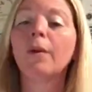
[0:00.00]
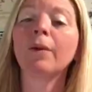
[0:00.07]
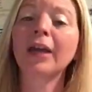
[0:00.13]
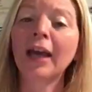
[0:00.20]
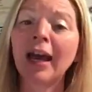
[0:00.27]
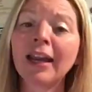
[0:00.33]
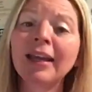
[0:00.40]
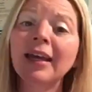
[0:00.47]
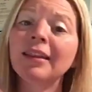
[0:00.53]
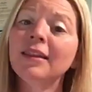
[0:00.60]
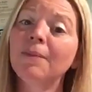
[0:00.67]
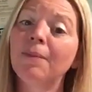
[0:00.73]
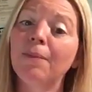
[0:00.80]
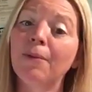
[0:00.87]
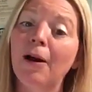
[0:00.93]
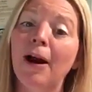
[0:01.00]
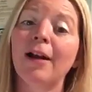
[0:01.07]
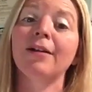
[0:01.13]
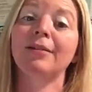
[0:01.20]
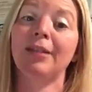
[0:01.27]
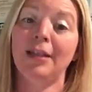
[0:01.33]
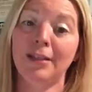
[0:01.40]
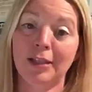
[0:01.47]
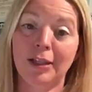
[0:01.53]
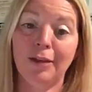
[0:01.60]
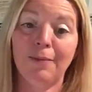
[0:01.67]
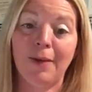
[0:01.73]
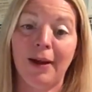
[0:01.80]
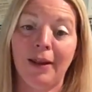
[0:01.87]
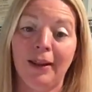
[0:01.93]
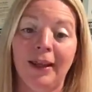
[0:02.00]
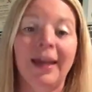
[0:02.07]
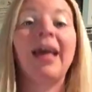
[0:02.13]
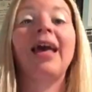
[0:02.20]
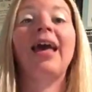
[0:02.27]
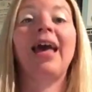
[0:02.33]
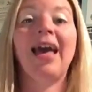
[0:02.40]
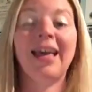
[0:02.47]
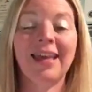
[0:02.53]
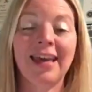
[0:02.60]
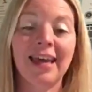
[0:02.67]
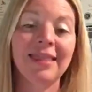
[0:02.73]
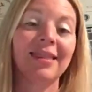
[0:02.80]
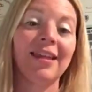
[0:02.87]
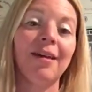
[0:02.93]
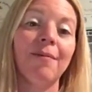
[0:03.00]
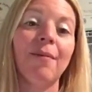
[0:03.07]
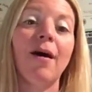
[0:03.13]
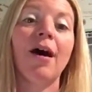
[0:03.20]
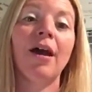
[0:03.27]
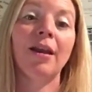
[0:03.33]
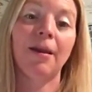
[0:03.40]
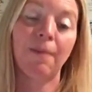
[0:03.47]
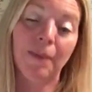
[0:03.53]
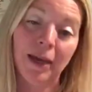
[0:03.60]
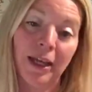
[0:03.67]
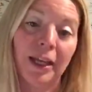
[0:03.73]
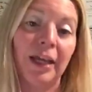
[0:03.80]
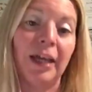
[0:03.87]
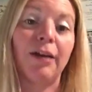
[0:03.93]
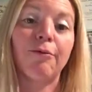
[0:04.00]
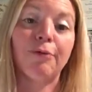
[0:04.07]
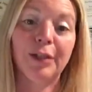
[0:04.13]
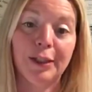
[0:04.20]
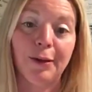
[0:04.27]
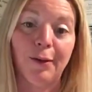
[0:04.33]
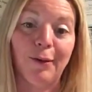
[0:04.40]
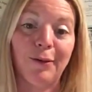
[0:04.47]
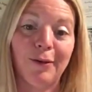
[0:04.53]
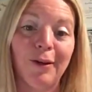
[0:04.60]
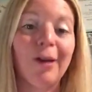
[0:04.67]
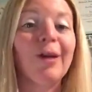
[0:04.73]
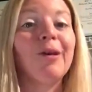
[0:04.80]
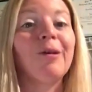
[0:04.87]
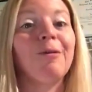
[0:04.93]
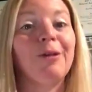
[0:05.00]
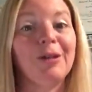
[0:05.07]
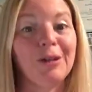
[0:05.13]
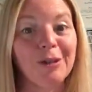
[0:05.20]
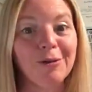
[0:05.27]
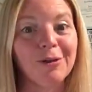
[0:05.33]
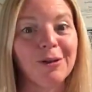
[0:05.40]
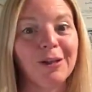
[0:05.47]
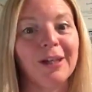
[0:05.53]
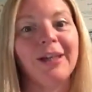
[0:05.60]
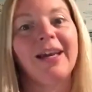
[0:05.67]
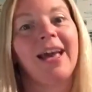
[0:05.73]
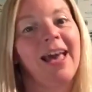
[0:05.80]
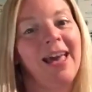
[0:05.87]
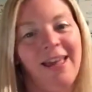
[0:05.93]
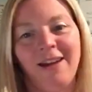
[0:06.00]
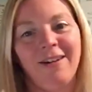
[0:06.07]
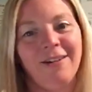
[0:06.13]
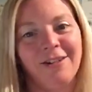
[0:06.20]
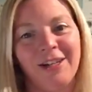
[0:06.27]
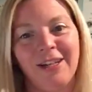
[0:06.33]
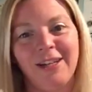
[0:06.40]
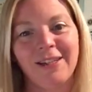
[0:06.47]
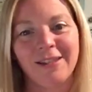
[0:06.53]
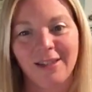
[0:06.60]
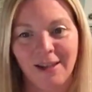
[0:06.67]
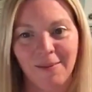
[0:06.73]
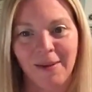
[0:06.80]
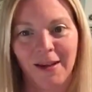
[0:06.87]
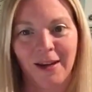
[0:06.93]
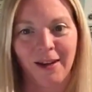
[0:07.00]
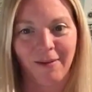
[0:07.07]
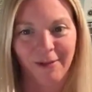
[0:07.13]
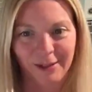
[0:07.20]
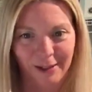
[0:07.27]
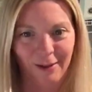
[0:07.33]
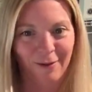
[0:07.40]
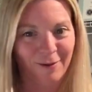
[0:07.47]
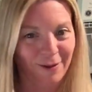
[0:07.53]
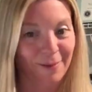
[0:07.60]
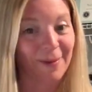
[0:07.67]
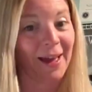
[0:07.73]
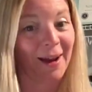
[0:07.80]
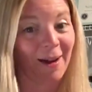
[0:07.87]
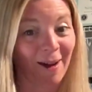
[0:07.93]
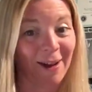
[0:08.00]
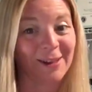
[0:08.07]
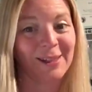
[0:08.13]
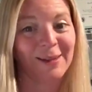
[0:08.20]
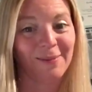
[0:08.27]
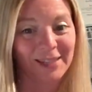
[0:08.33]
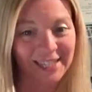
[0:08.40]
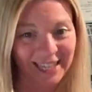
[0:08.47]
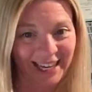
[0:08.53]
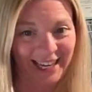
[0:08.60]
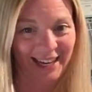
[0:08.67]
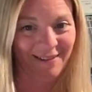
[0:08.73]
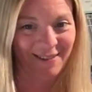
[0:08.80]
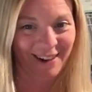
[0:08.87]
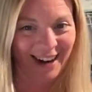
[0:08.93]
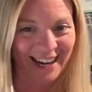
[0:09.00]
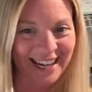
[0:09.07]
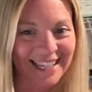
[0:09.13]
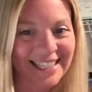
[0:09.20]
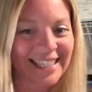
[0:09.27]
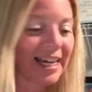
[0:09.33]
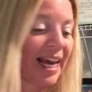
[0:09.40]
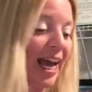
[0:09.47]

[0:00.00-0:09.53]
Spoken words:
Got to get the product into their belly and get them an immediate result, which usually energy is an immediate result from that awesome tea, right?